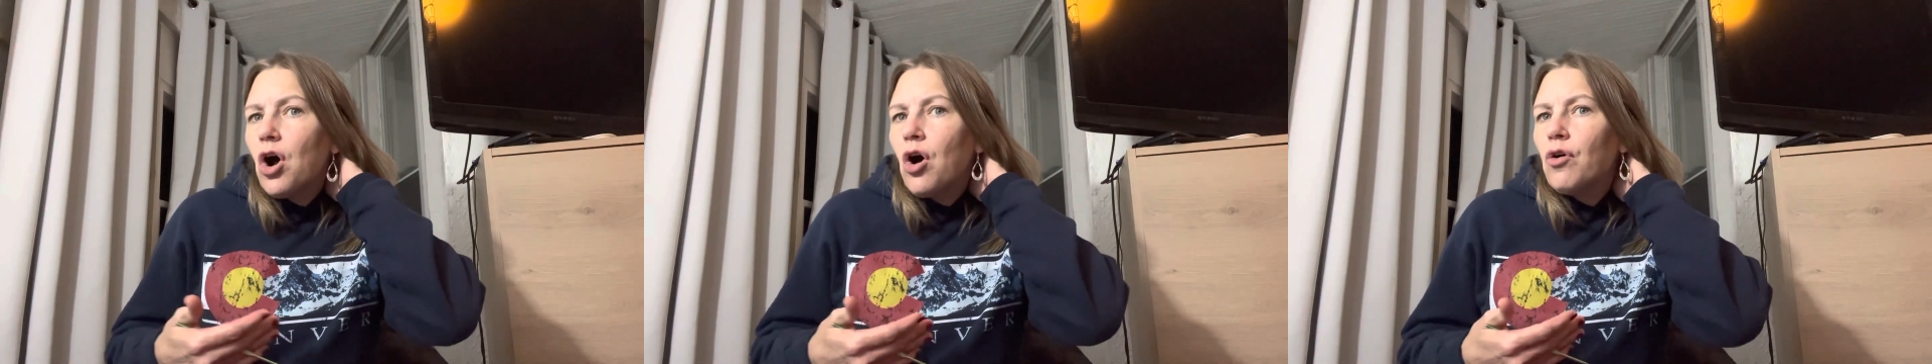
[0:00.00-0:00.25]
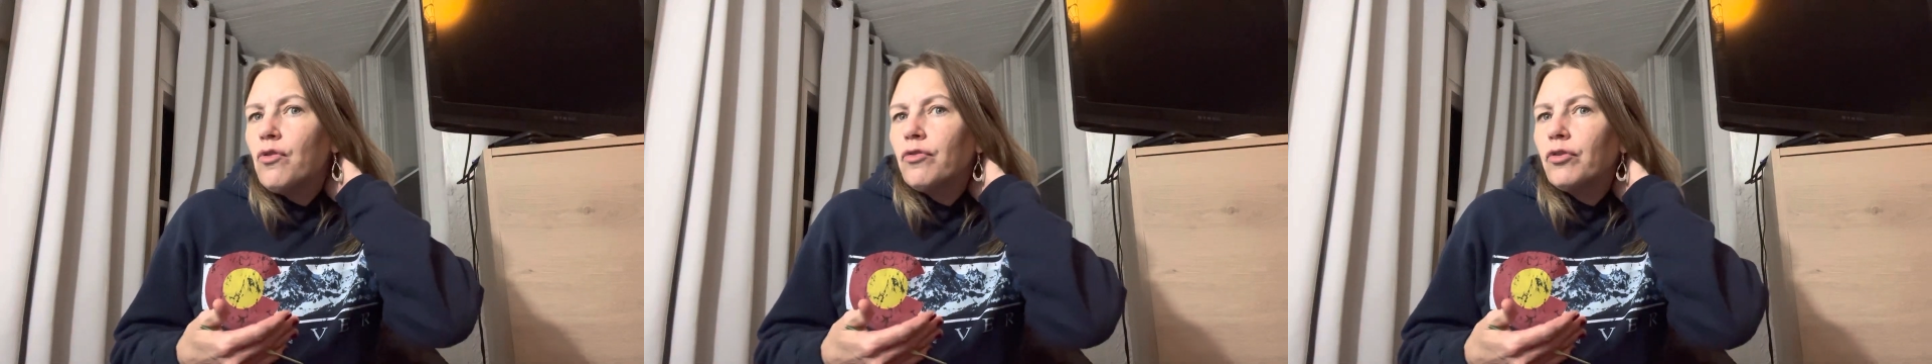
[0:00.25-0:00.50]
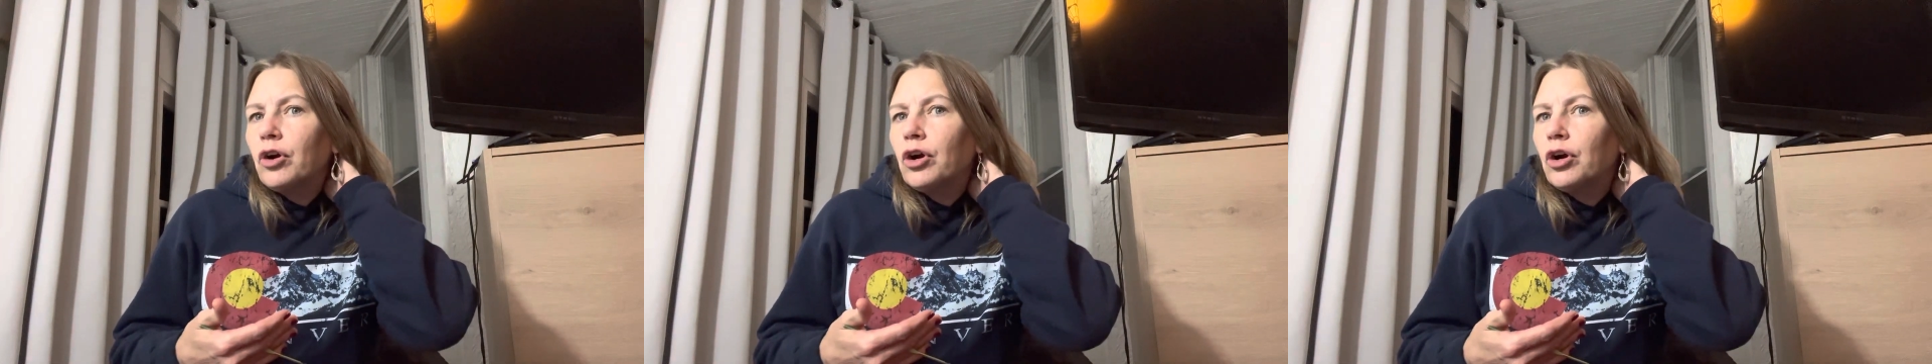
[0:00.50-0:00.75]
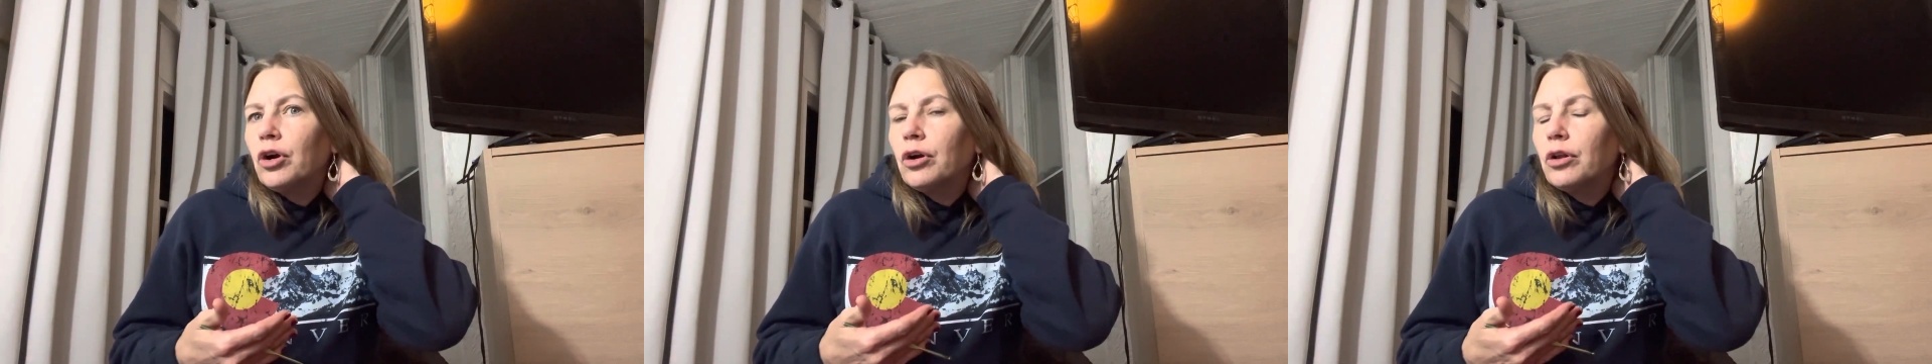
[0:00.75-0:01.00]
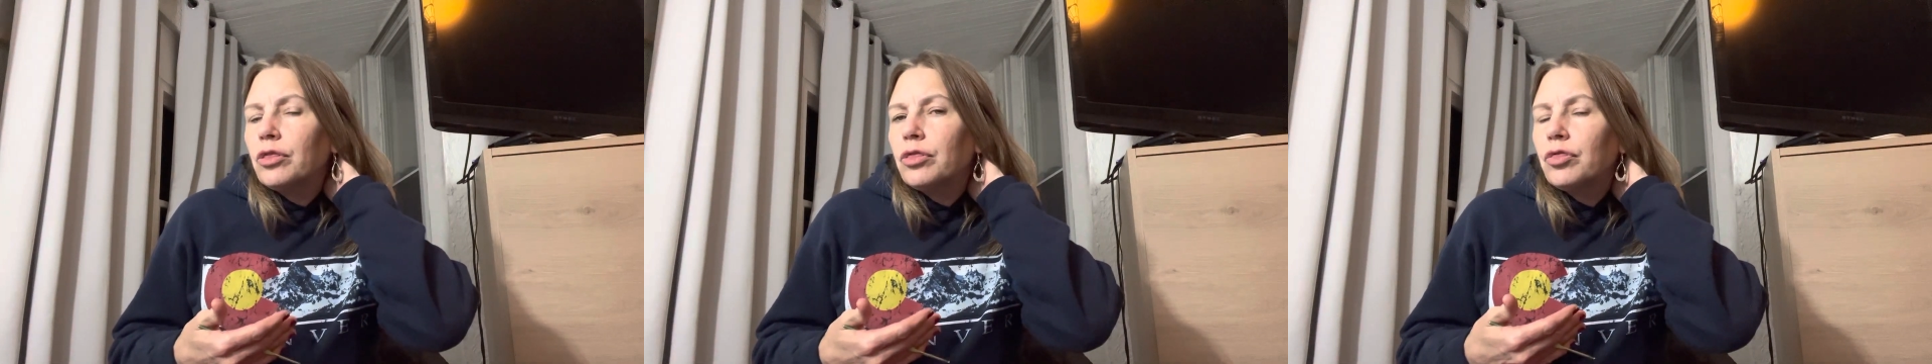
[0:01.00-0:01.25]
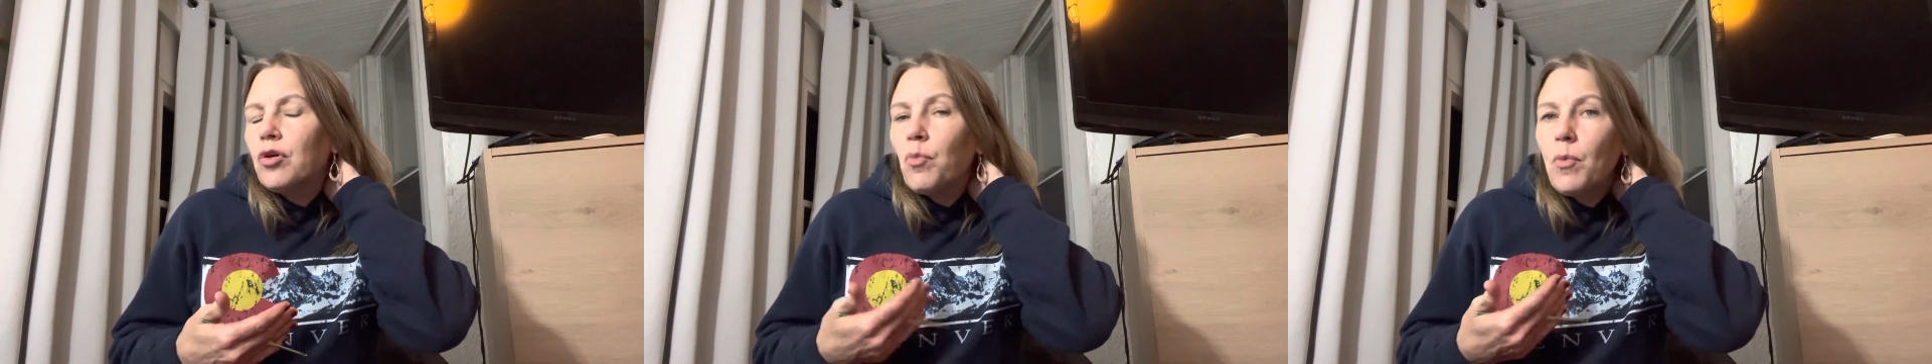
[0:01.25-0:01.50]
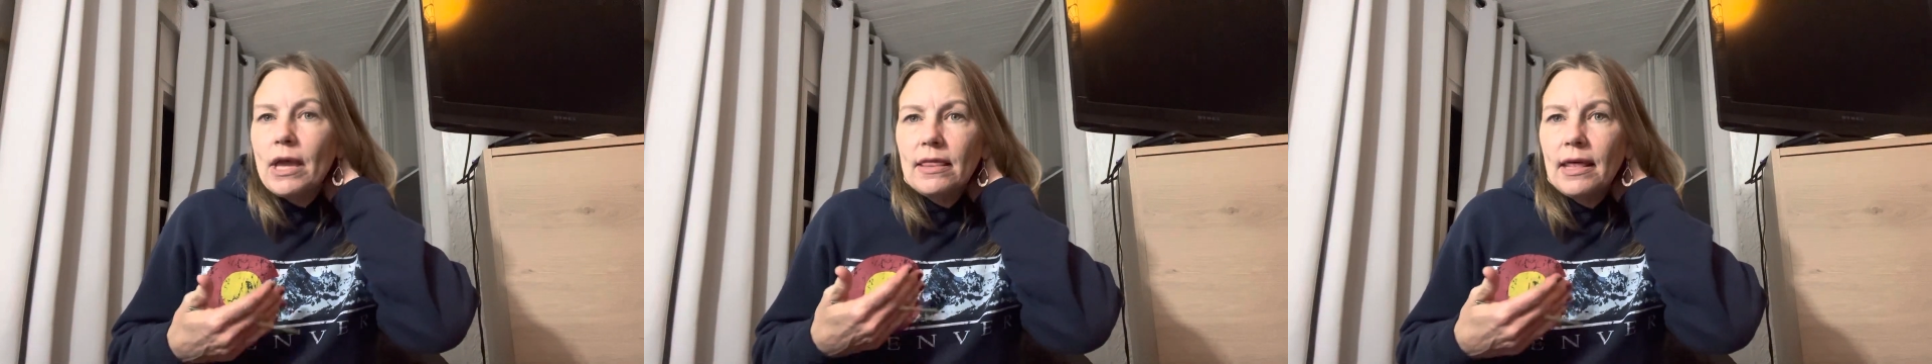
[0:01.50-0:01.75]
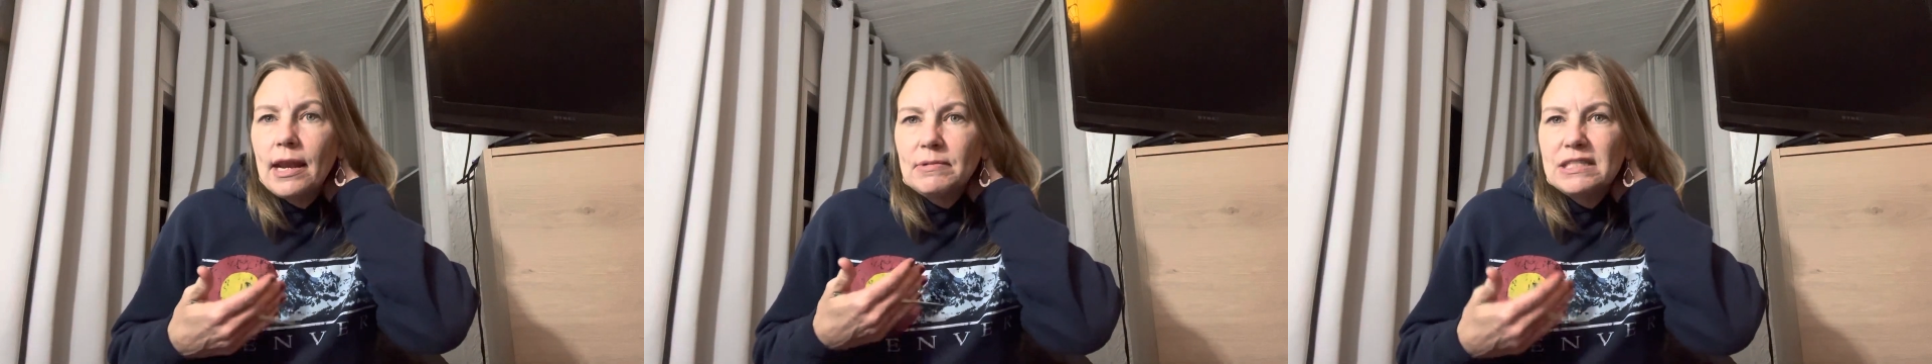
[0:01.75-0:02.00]
over the way
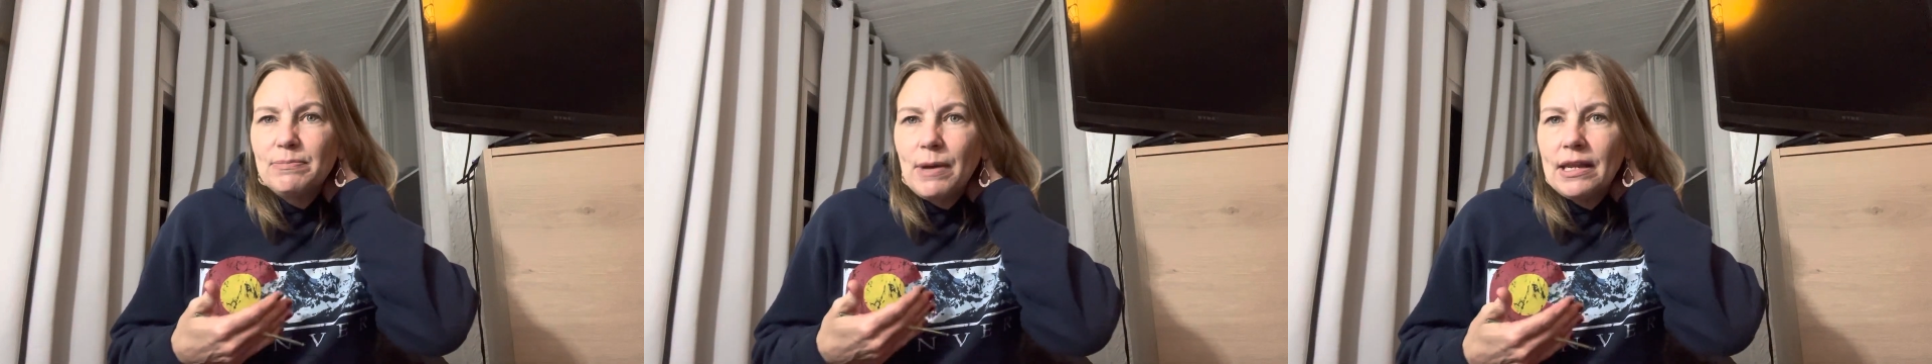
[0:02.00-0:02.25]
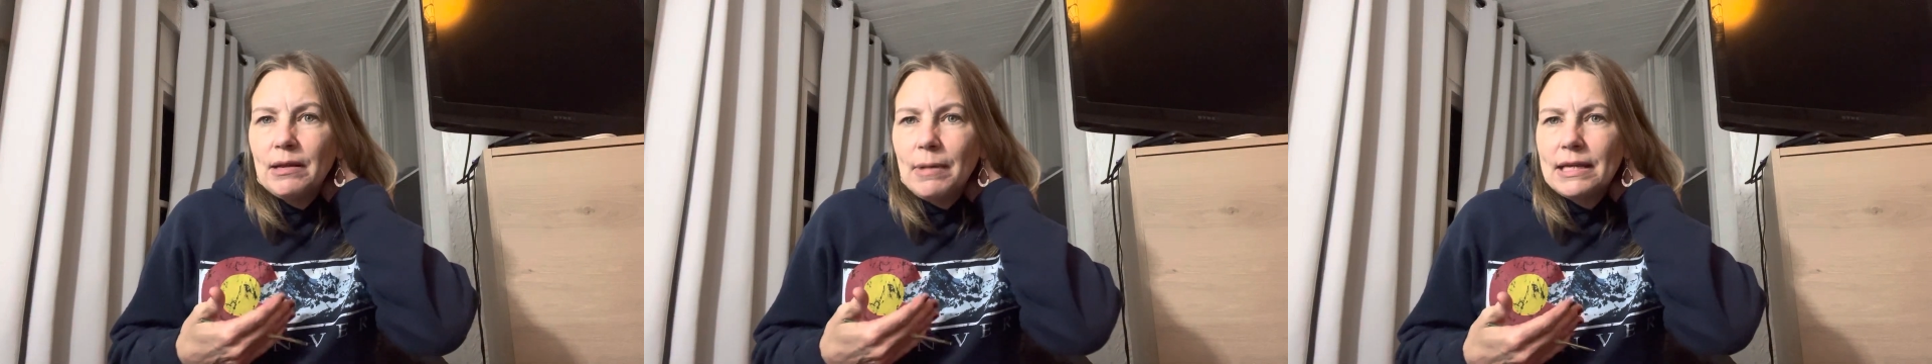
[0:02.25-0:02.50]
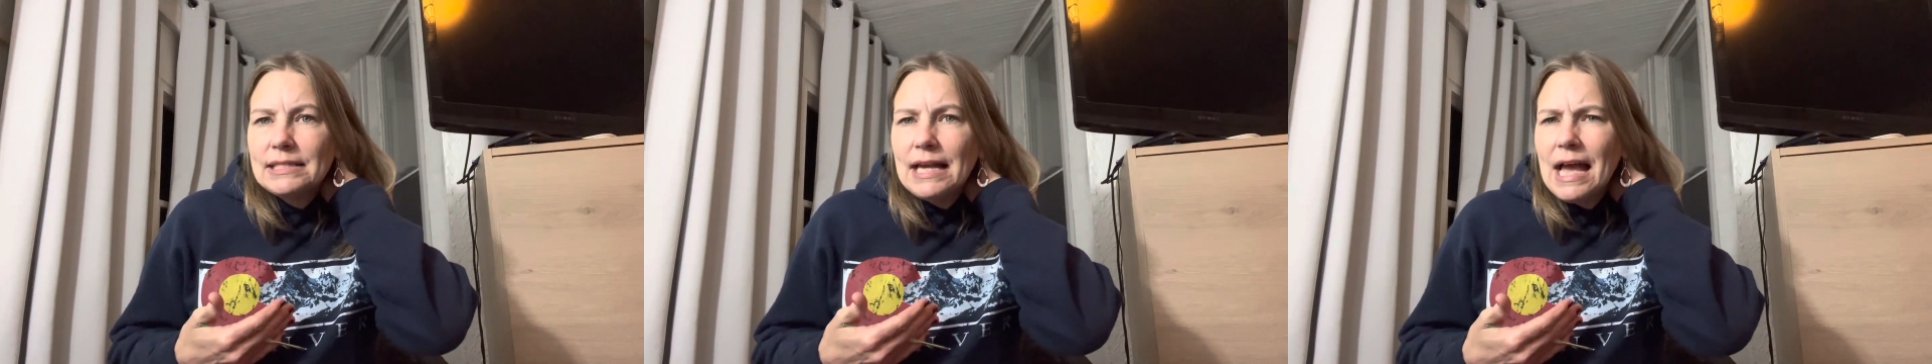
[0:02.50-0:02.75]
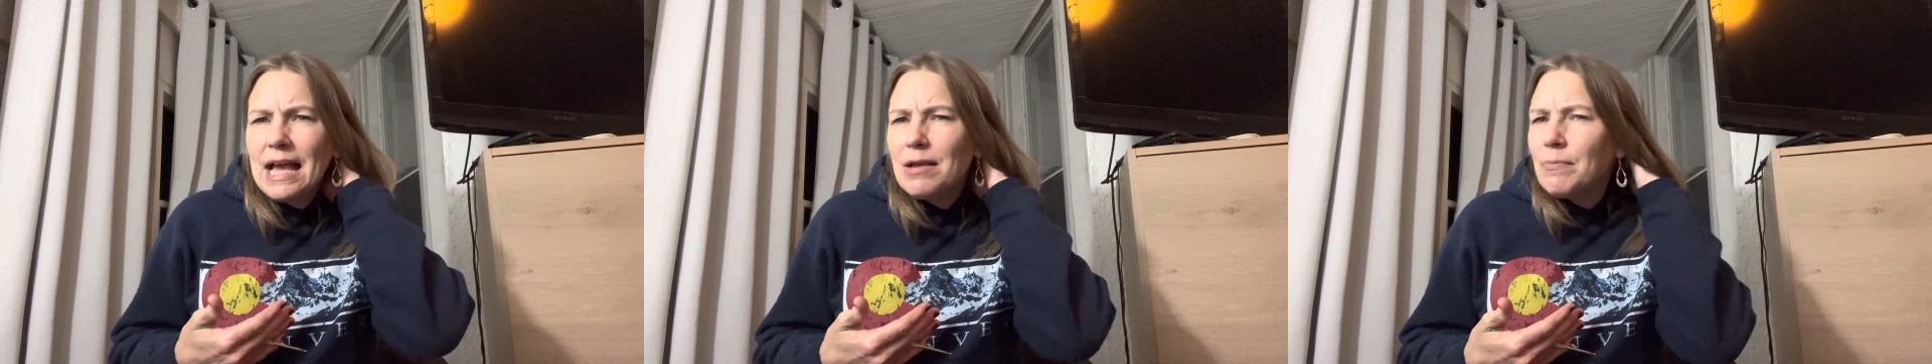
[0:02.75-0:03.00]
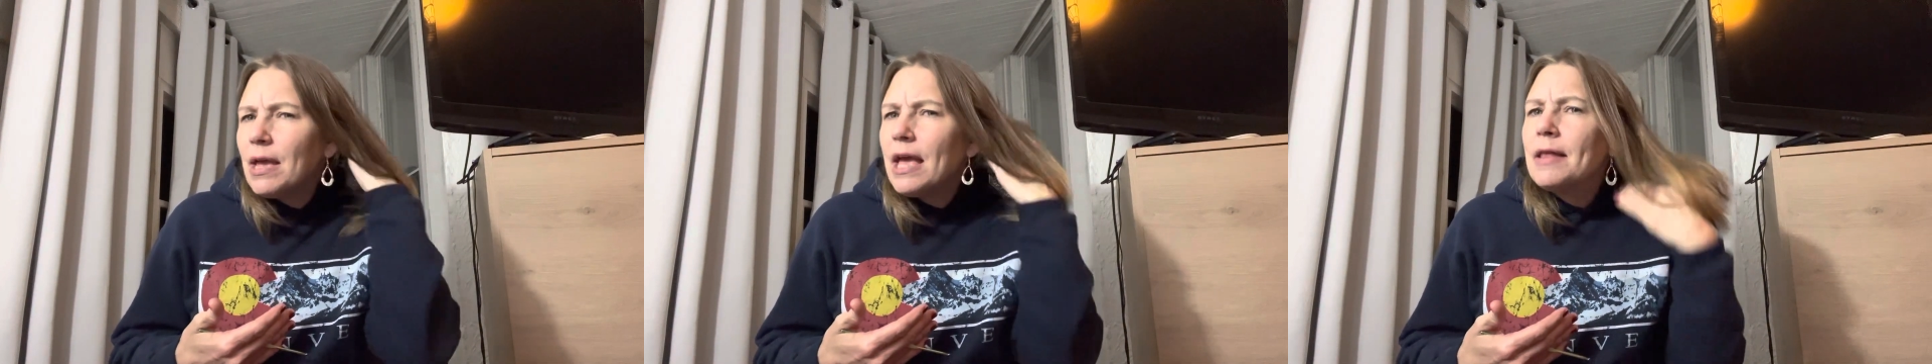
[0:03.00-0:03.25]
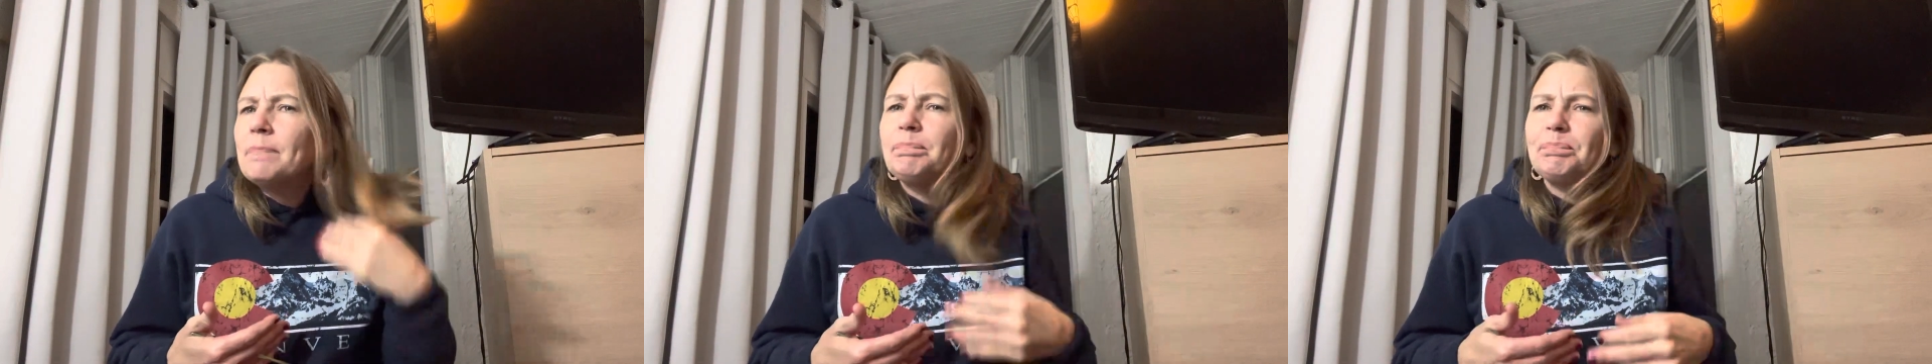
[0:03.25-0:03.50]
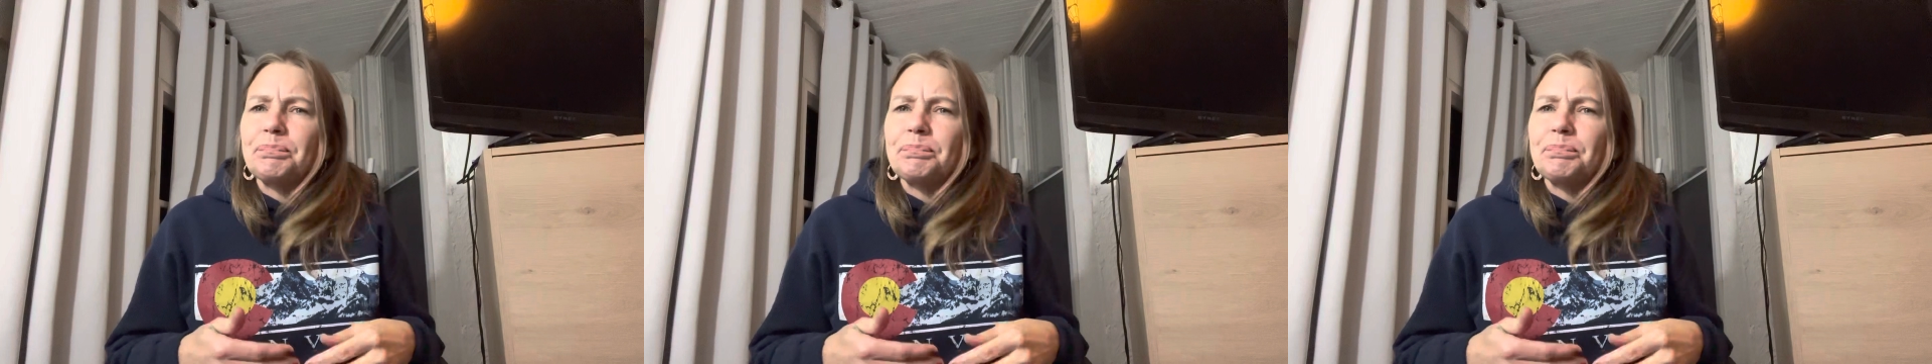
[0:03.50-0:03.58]
that I'm spending my time. And